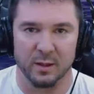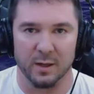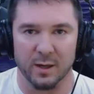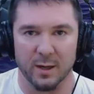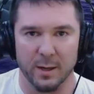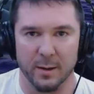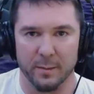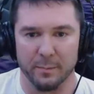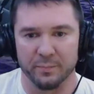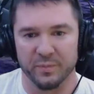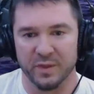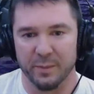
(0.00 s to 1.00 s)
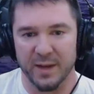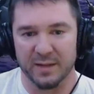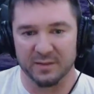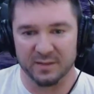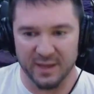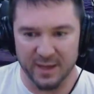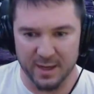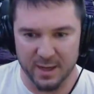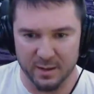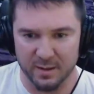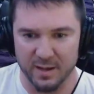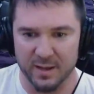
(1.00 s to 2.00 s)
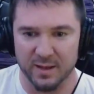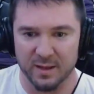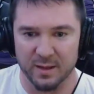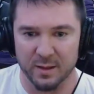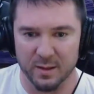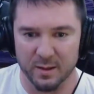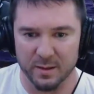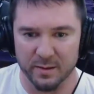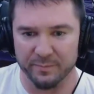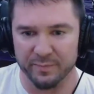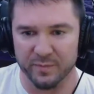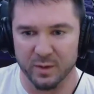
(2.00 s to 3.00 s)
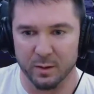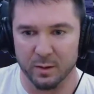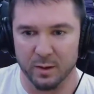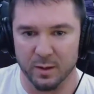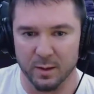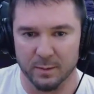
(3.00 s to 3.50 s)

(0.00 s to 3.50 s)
the PET scan, and then um,